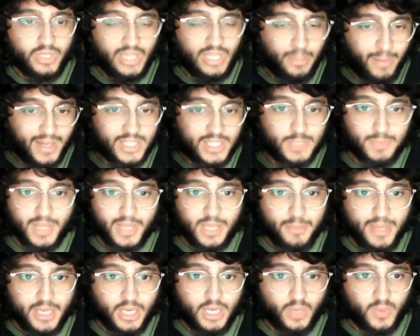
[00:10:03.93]
Yamal's
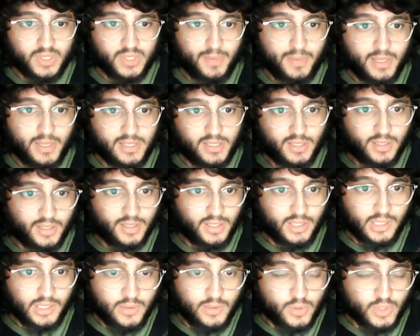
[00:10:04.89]
playmaking was better.
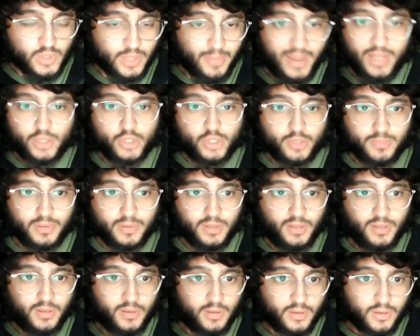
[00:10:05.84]
He was the better
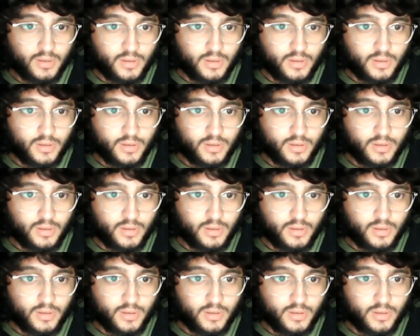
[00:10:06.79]
dribbler,